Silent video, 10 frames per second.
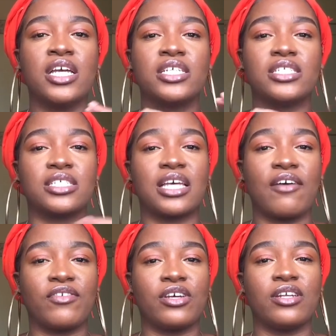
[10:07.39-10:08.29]

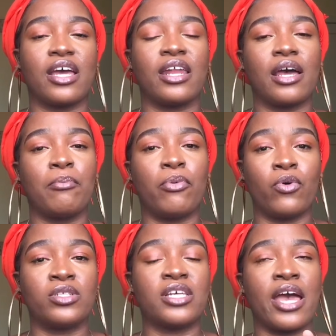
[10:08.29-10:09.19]
discovered and I
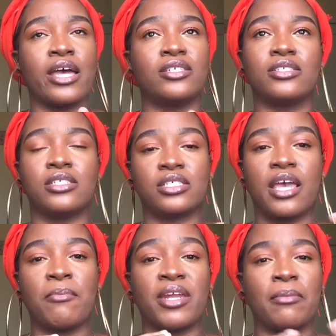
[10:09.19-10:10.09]
bought at
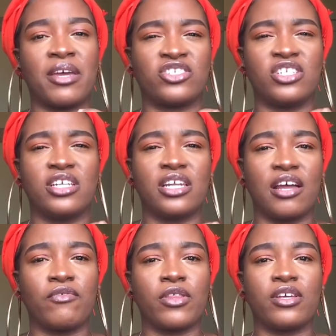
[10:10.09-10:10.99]
Discam, and I'm actually in
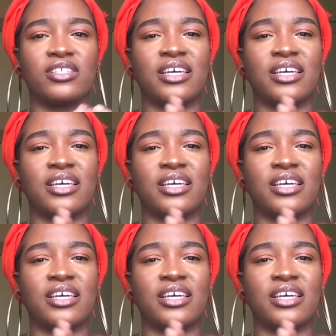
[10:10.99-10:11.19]
love with it.